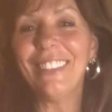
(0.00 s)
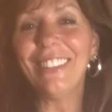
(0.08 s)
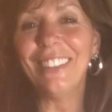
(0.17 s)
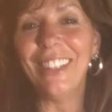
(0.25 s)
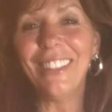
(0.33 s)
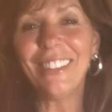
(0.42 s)

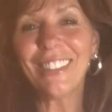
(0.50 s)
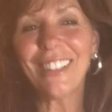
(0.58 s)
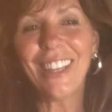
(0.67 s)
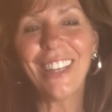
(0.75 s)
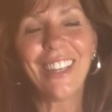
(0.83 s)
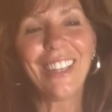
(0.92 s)
you know?
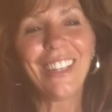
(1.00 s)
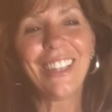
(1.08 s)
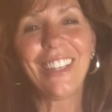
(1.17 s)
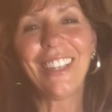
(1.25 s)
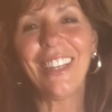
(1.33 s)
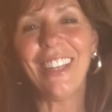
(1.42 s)

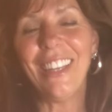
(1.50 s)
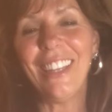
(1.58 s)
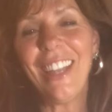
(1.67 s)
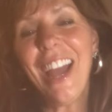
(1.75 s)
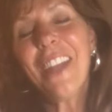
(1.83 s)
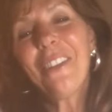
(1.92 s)

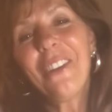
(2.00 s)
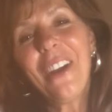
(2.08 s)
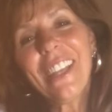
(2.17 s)
I don't know.